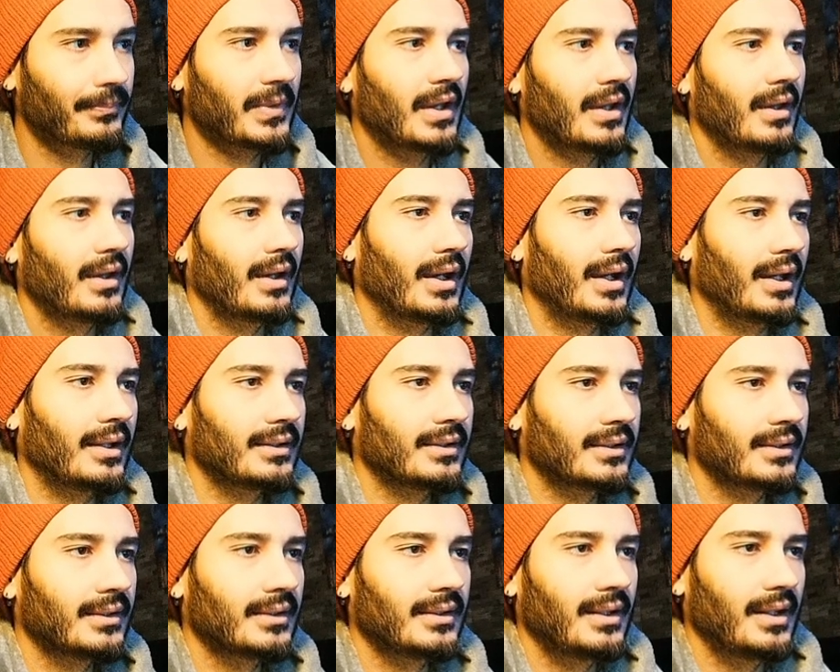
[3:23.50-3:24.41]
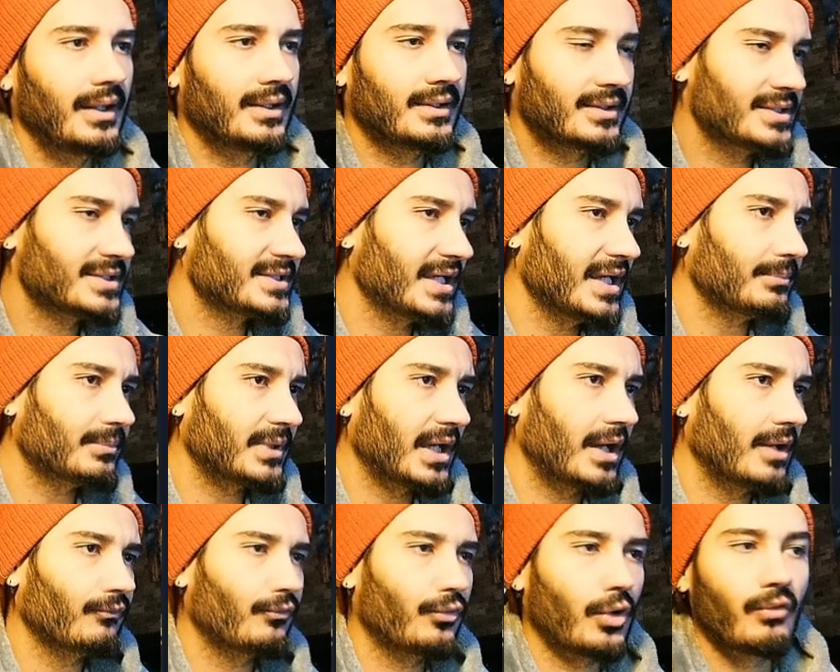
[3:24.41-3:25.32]
And at the same
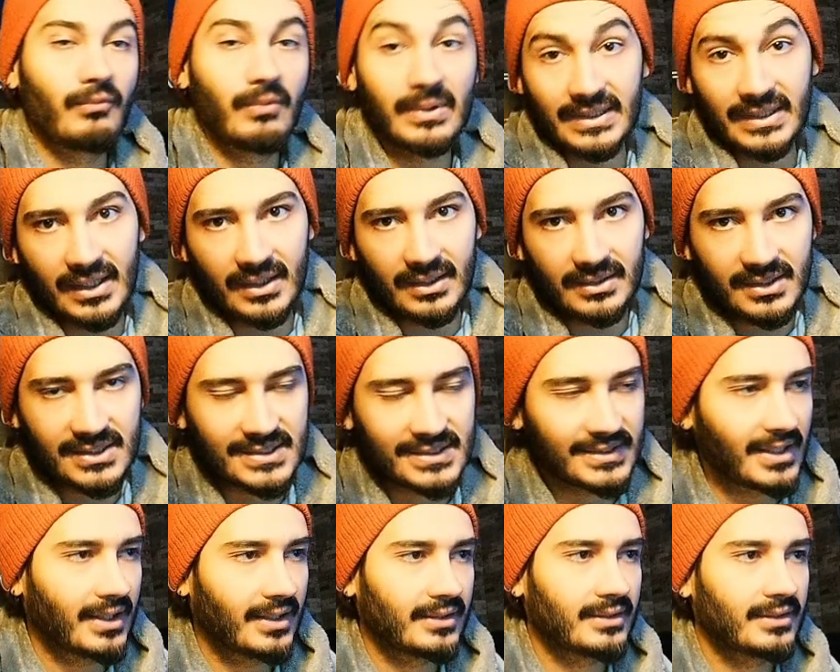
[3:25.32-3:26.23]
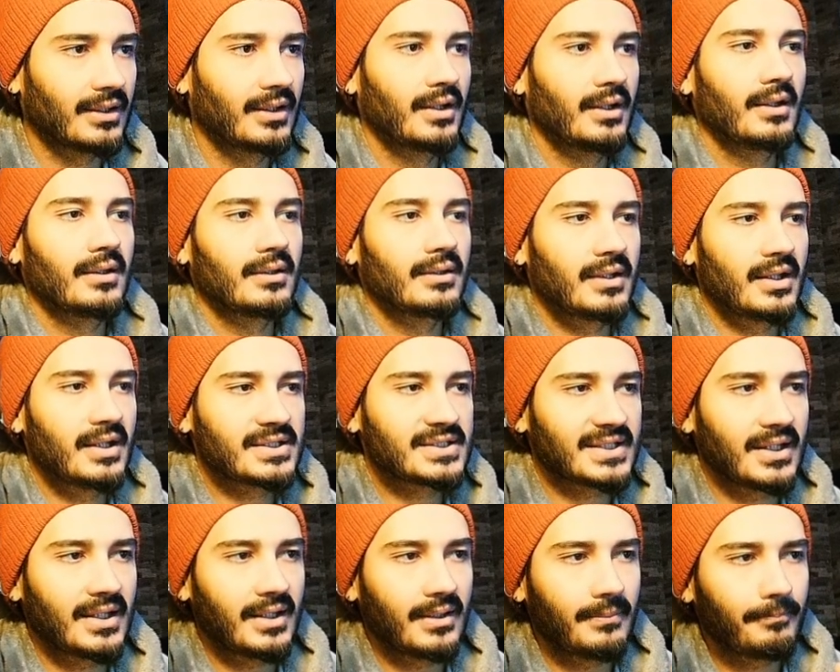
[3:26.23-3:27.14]
time, from what I understand, there's
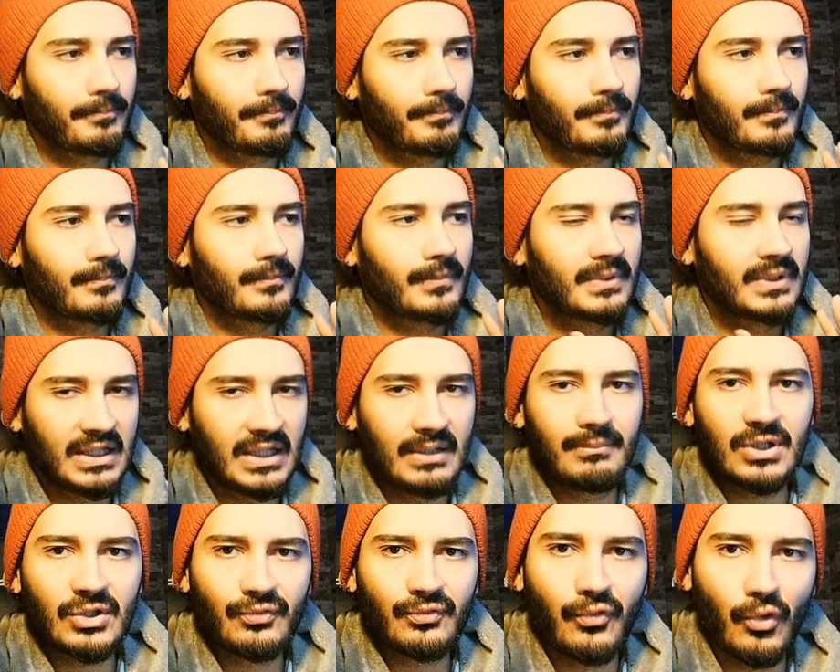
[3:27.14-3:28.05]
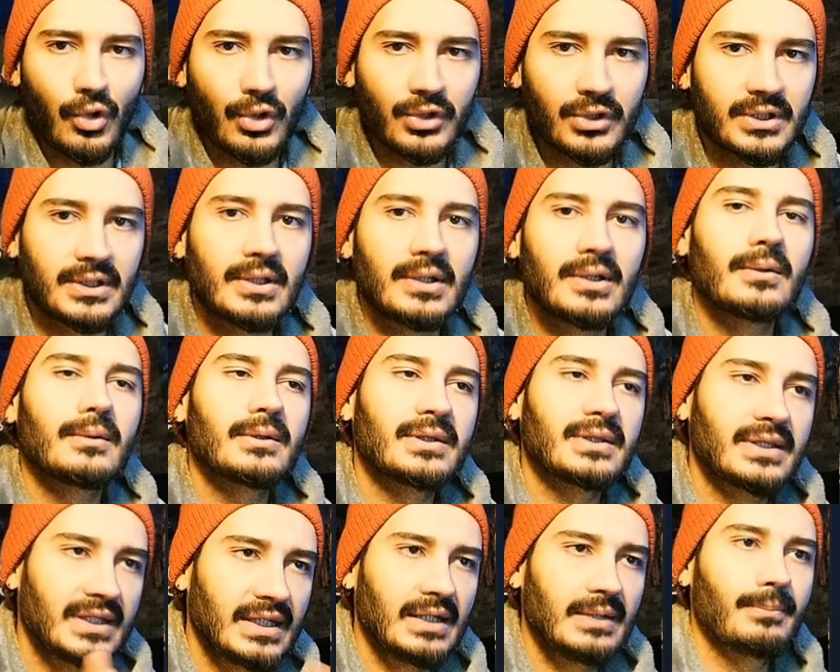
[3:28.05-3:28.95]
a limit for the
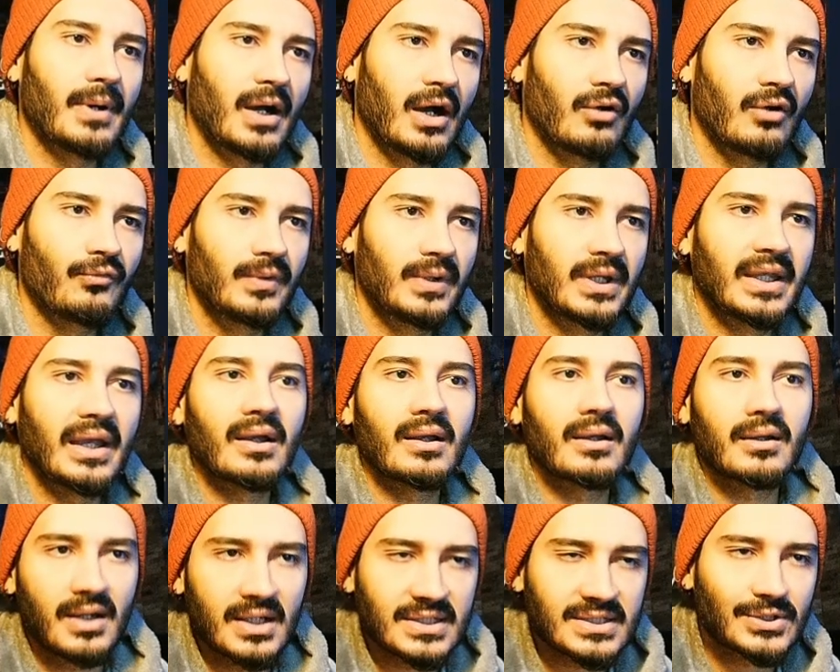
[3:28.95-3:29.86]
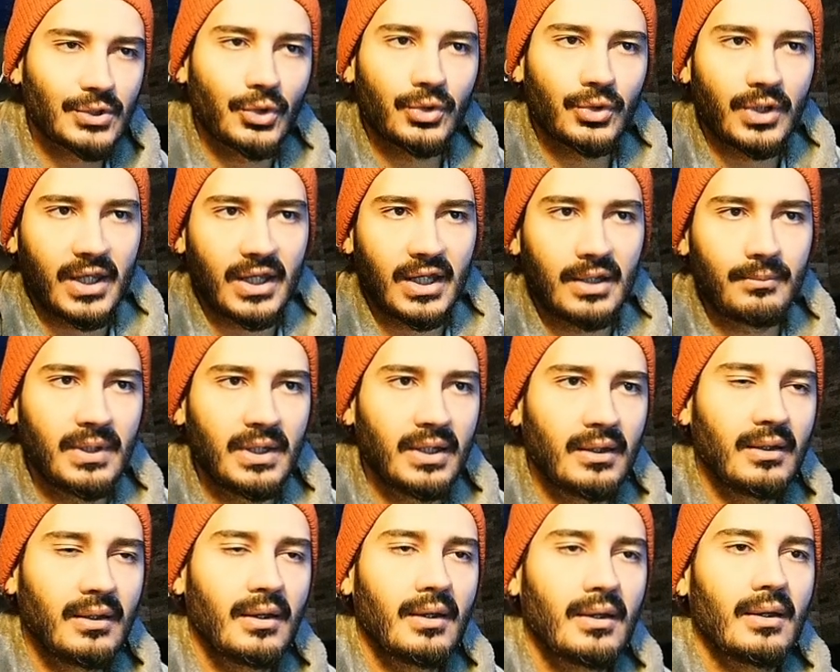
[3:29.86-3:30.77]
debuff we can cast on the
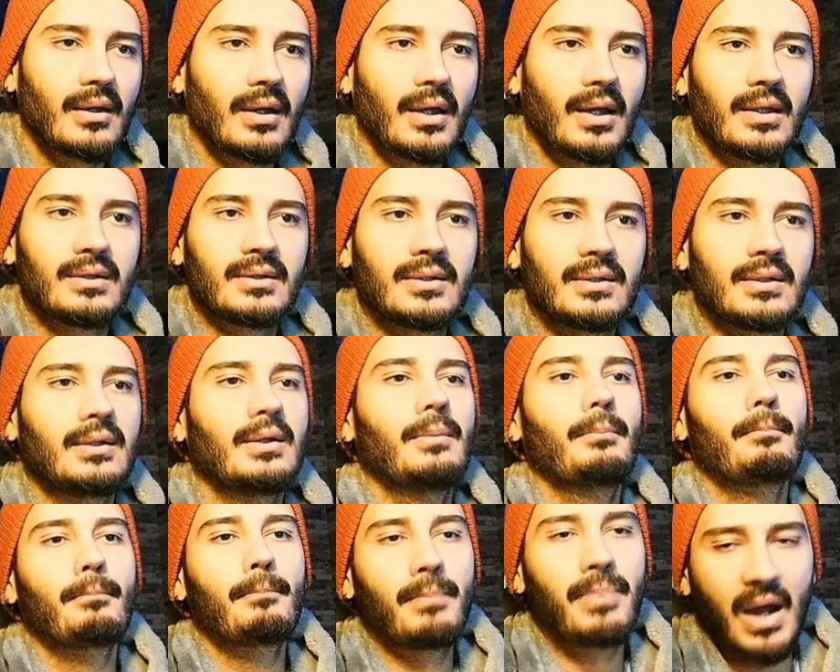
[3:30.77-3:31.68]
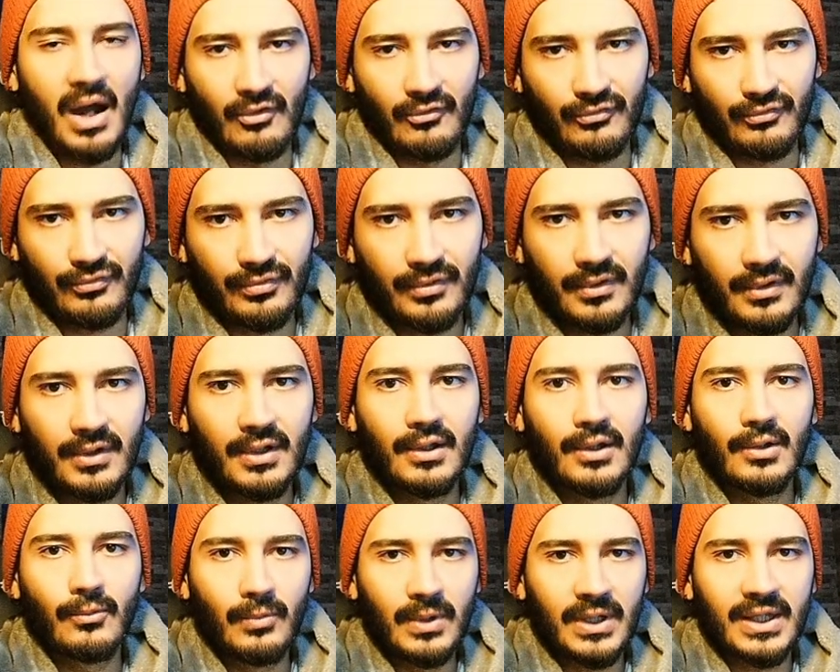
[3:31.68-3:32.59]
enemy and the buff
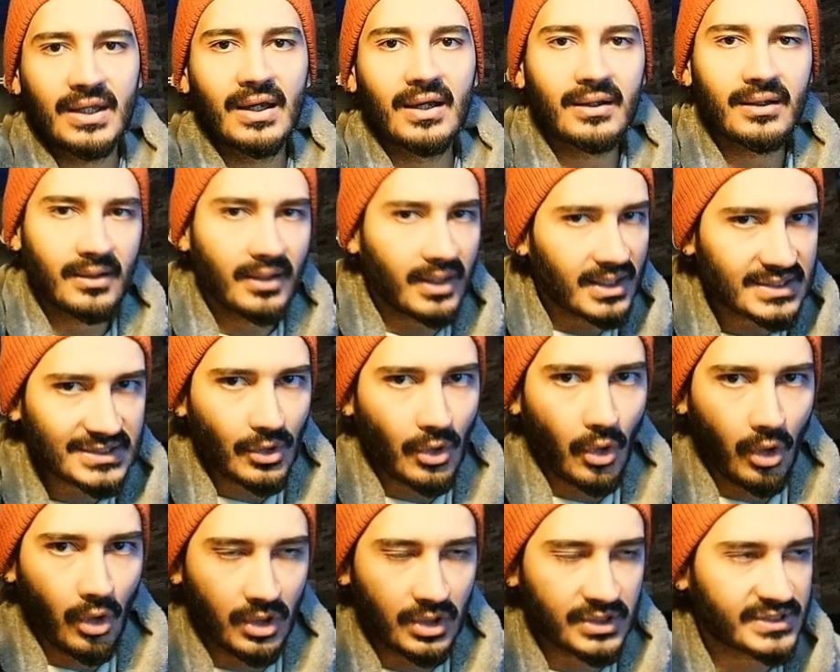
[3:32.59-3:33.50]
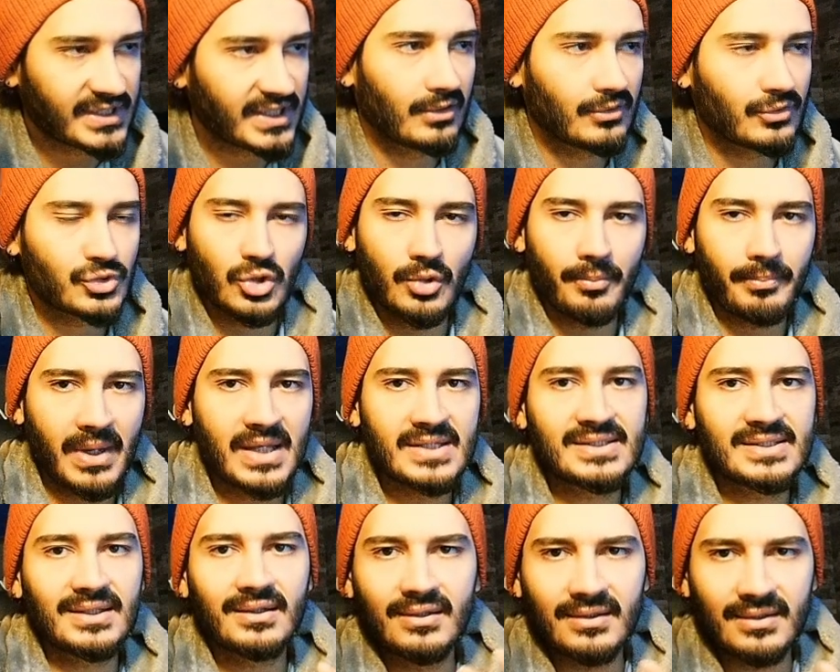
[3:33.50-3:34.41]
we can cast ourselves. So
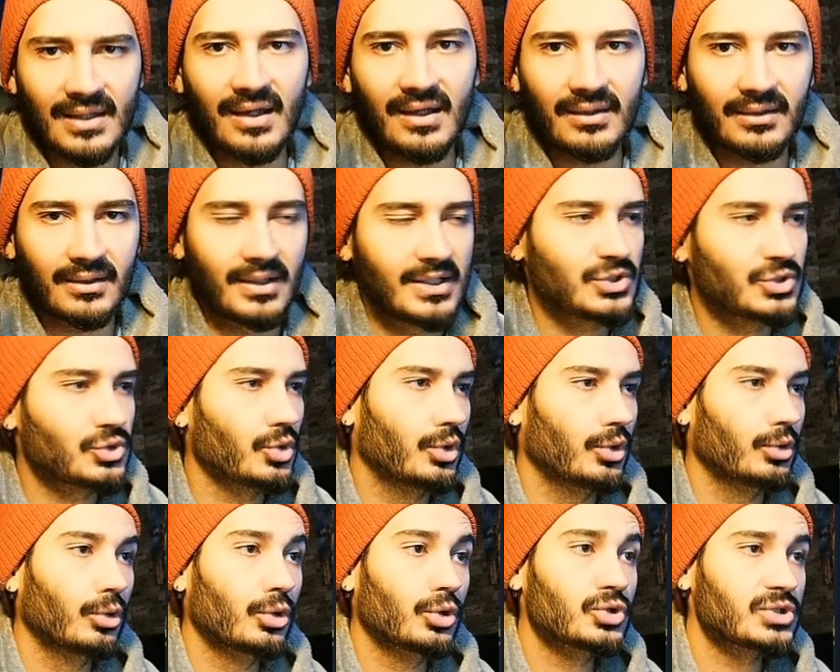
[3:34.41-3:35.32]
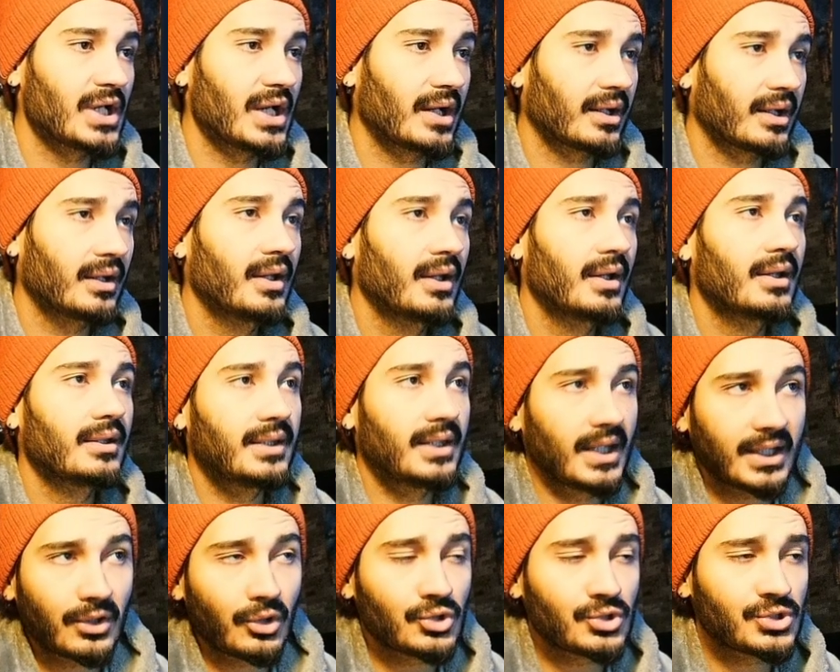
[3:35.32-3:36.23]
basically 10, guys. So it looks like
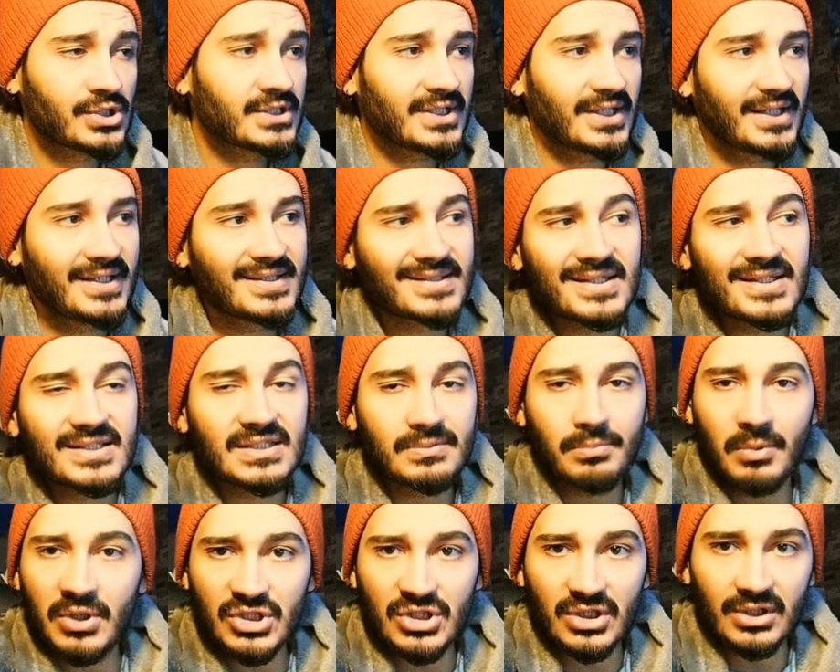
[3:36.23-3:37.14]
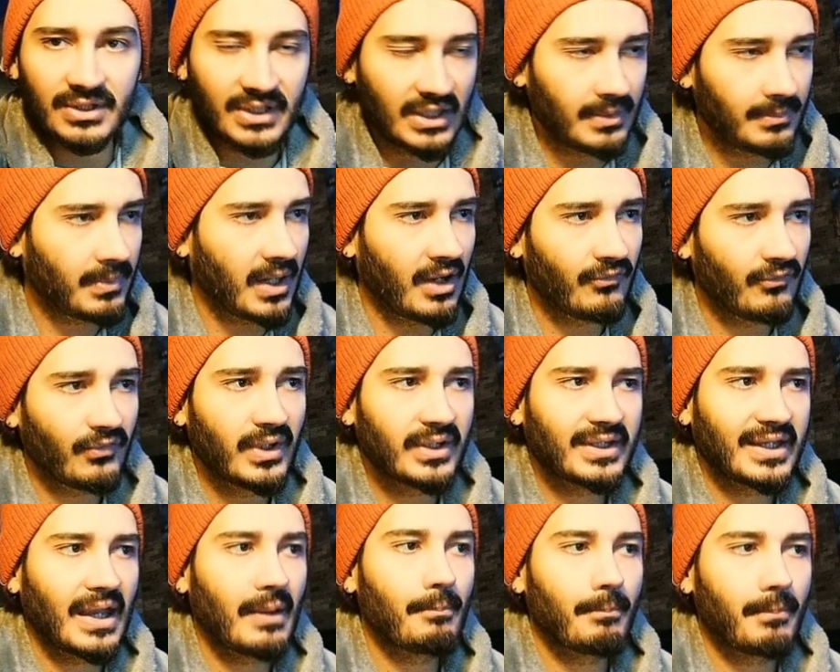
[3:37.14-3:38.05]
necrosis is the special debuff,
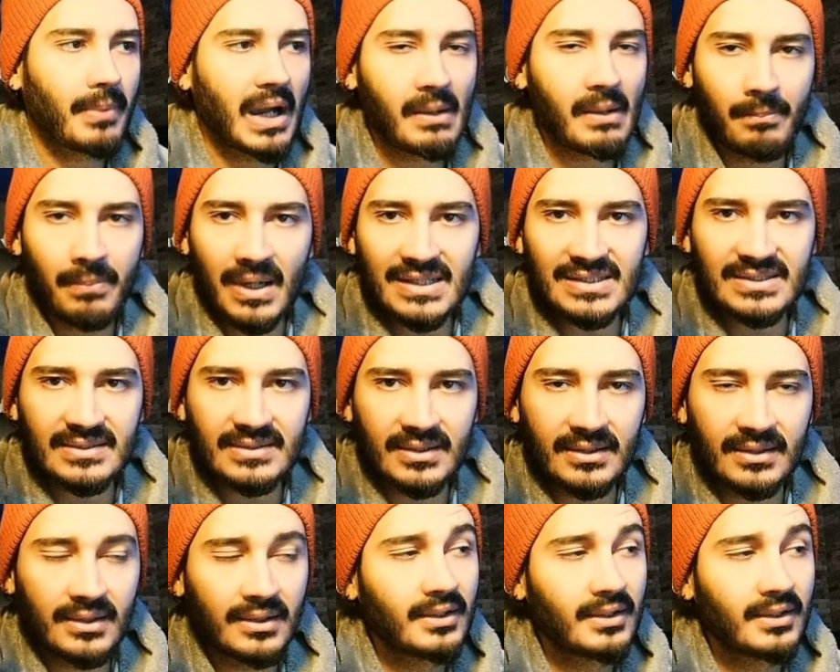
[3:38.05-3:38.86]
can bypass the